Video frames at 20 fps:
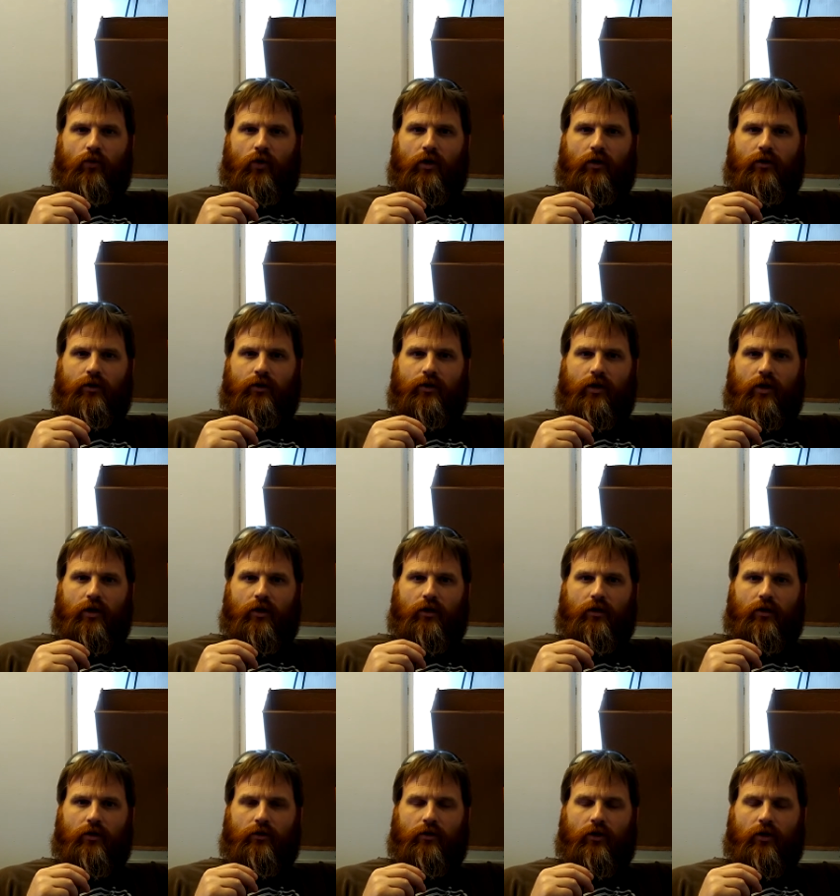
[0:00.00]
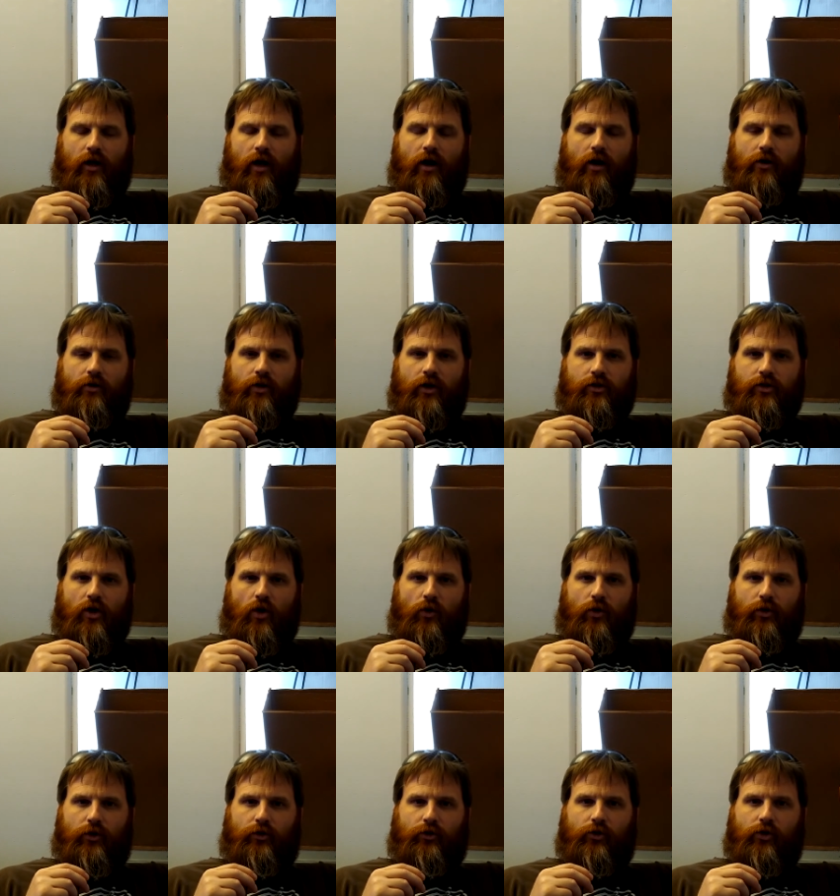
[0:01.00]
with the, the air that's
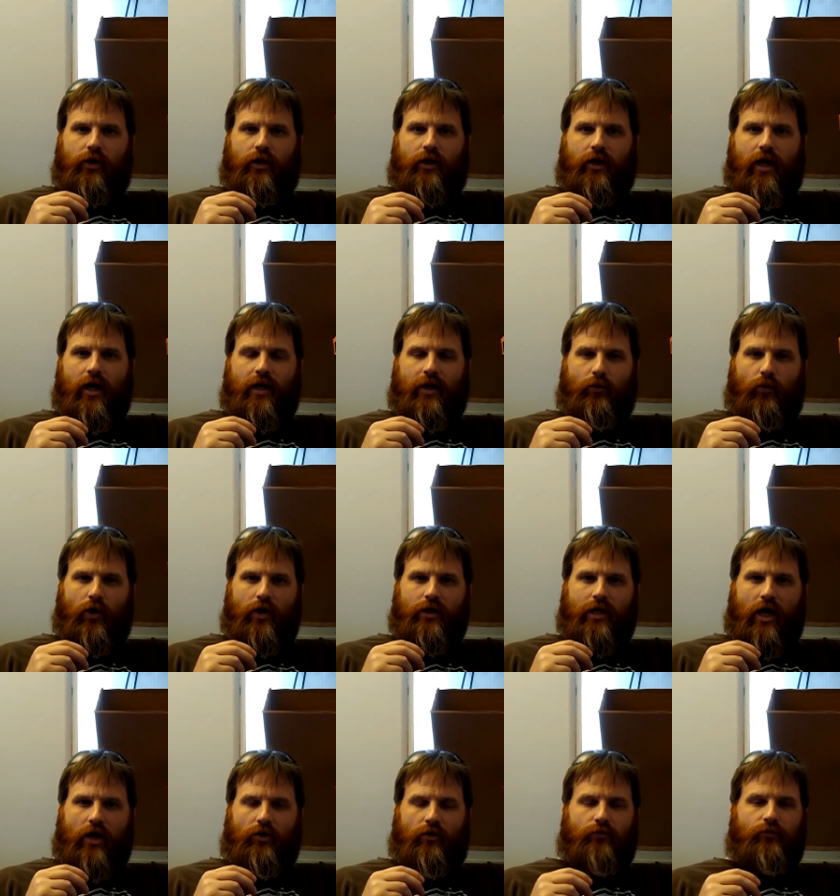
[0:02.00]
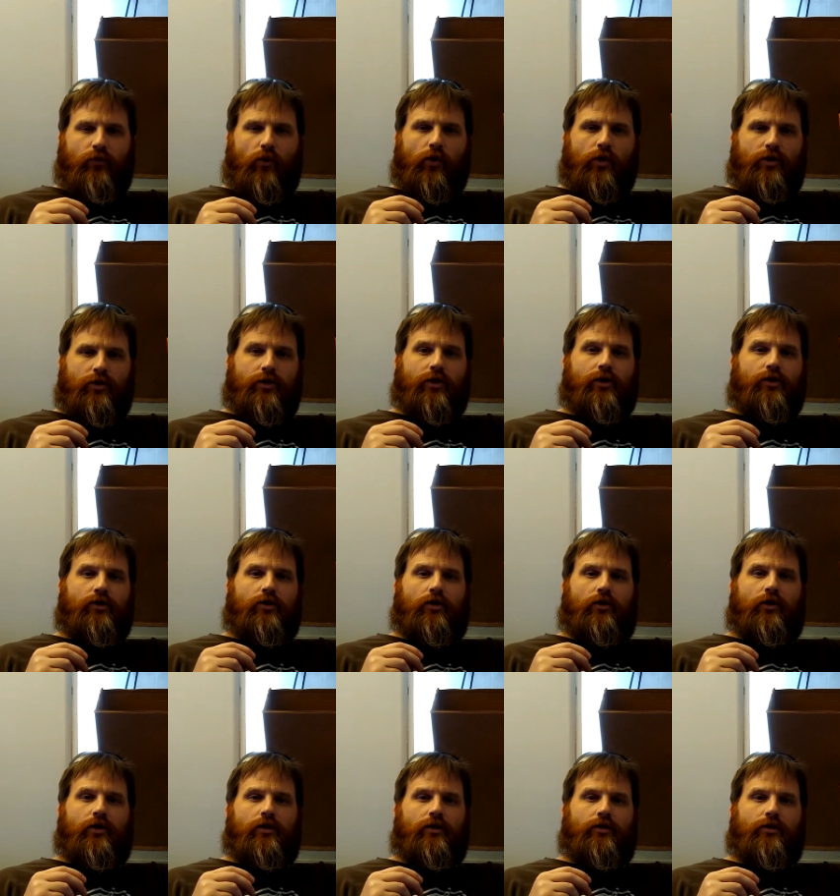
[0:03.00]
going through it, and it went down to forty-six
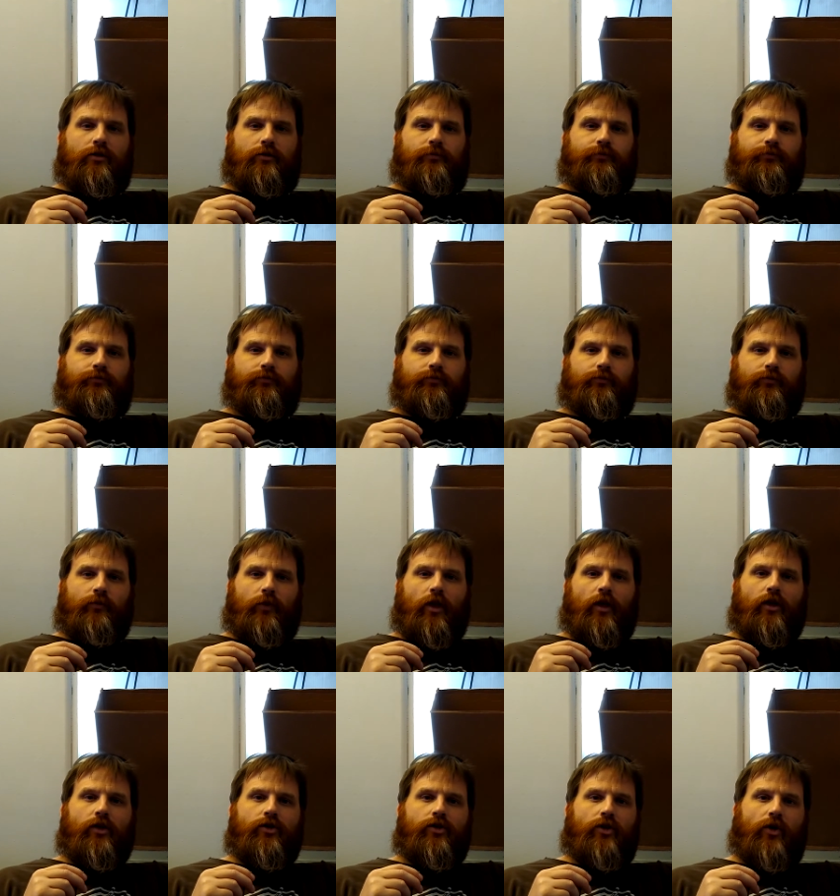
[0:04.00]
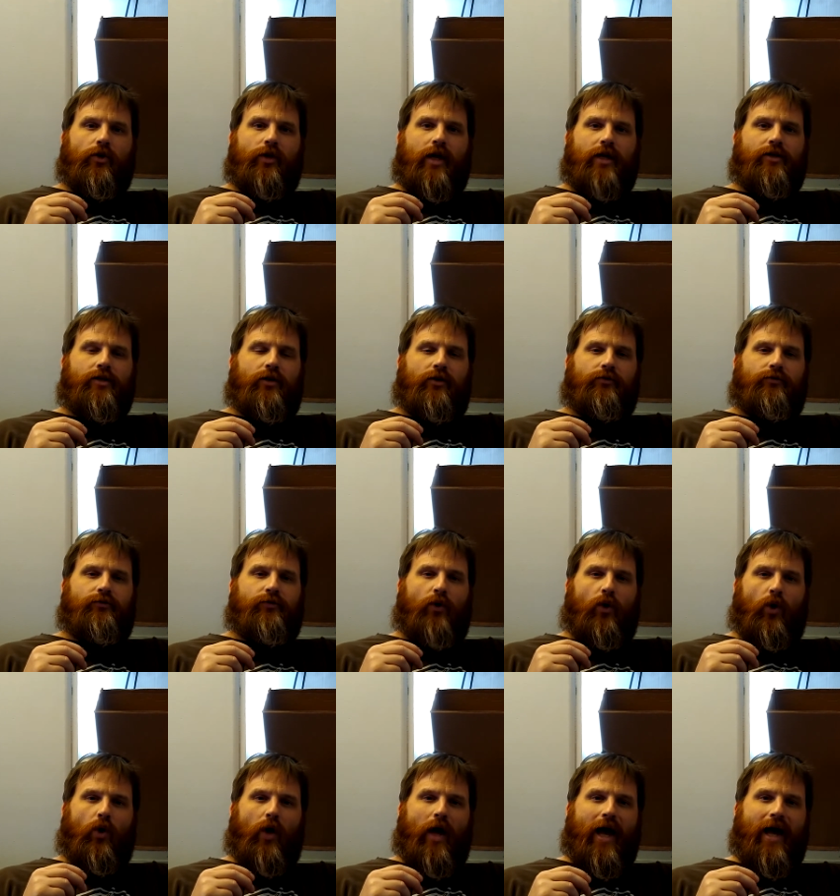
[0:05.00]
degrees. So that's a
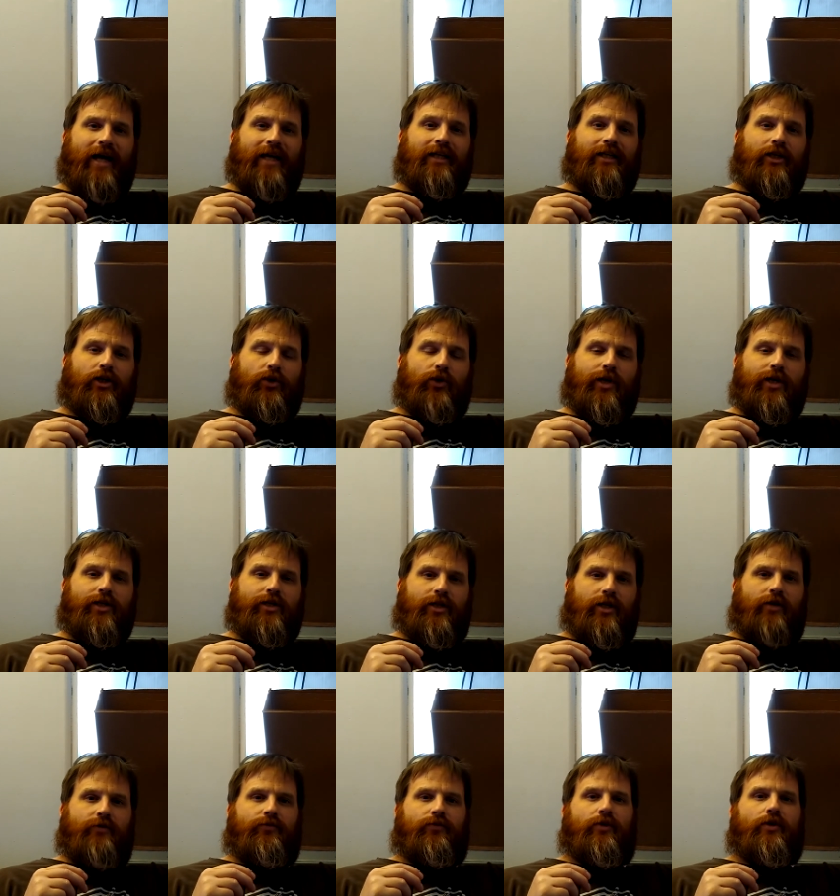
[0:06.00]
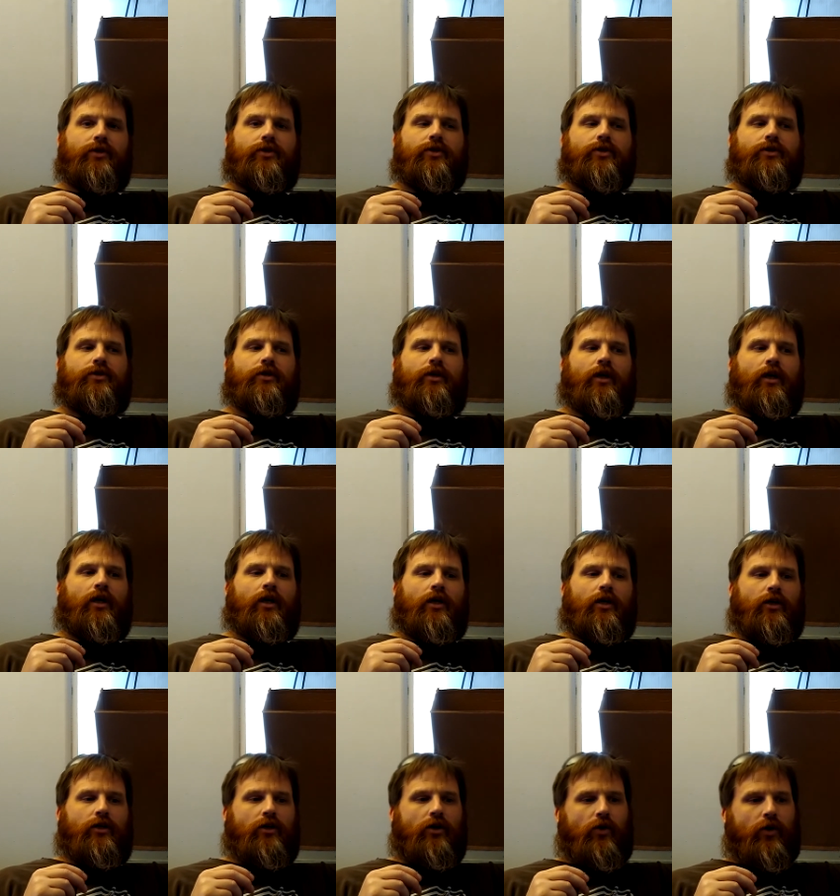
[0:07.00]
full eight degrees difference
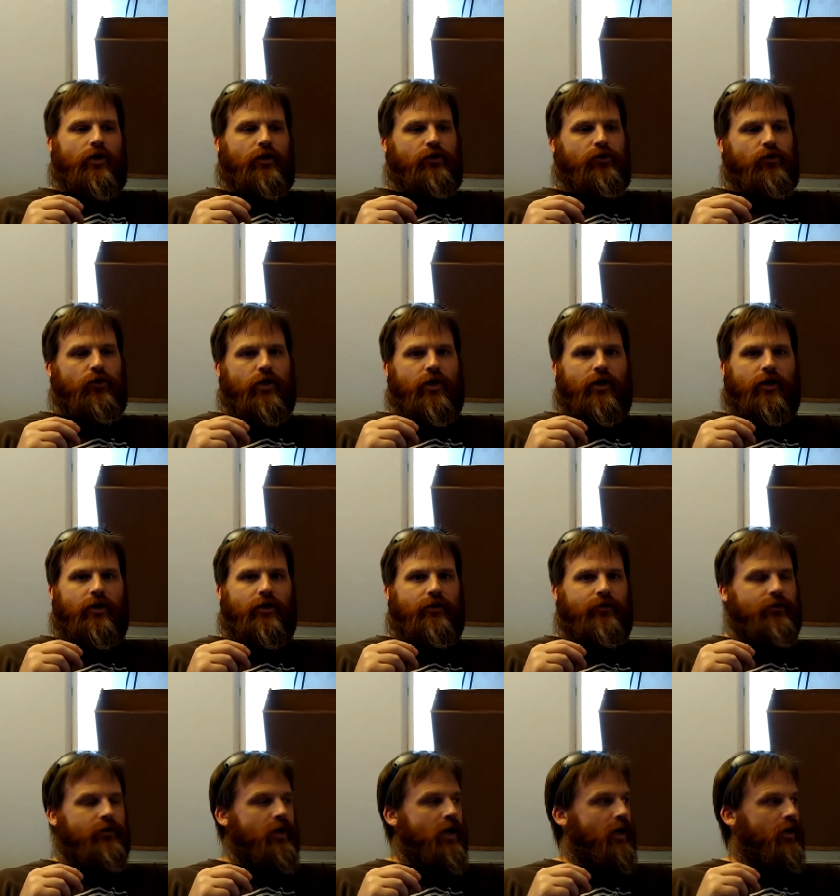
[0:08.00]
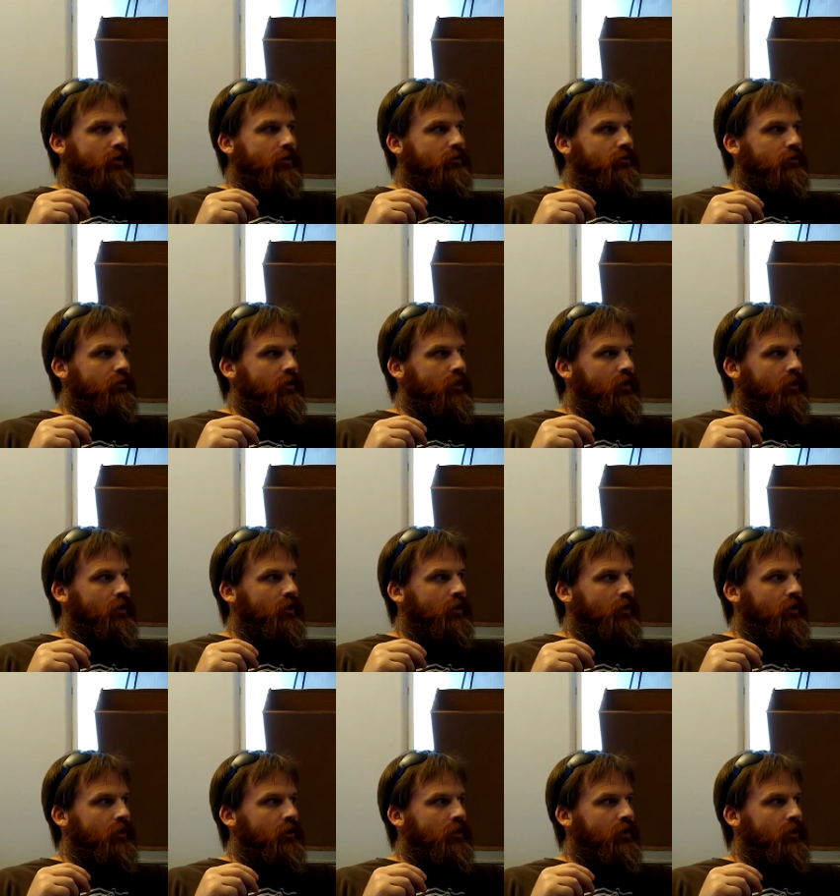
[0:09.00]
going through here. Now,